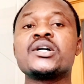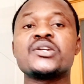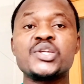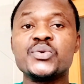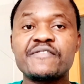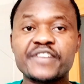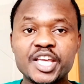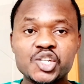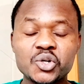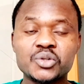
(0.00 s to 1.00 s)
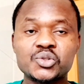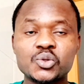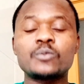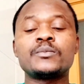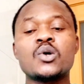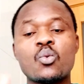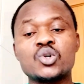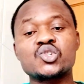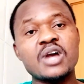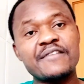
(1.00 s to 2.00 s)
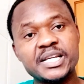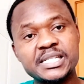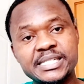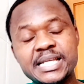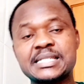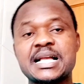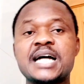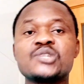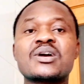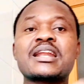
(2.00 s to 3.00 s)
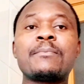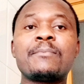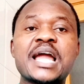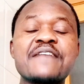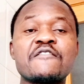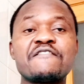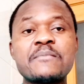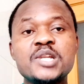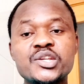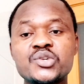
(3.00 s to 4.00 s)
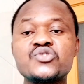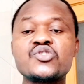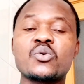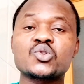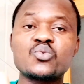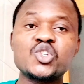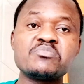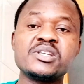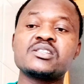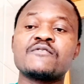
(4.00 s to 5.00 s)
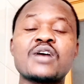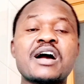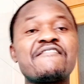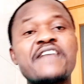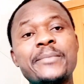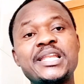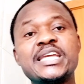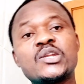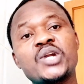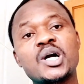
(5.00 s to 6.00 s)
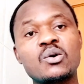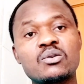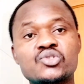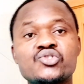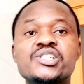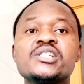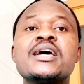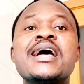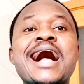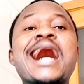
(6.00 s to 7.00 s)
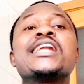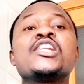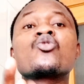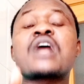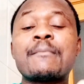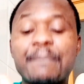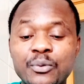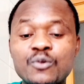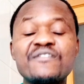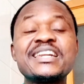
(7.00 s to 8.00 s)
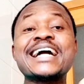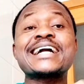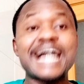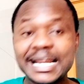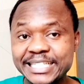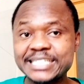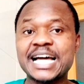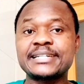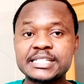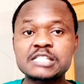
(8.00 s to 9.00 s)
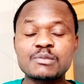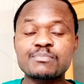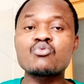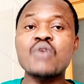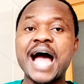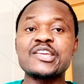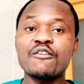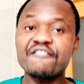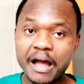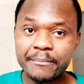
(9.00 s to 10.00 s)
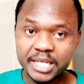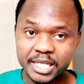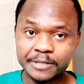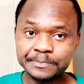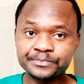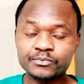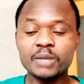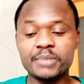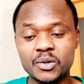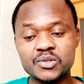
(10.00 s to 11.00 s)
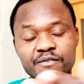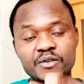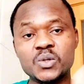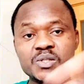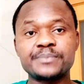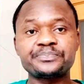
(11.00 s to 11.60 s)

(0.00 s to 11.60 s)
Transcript: reunification. So once you have residence card, you can apply for family reunion. So which means if you have family in other country and you can prove legally that these people are your family, because of course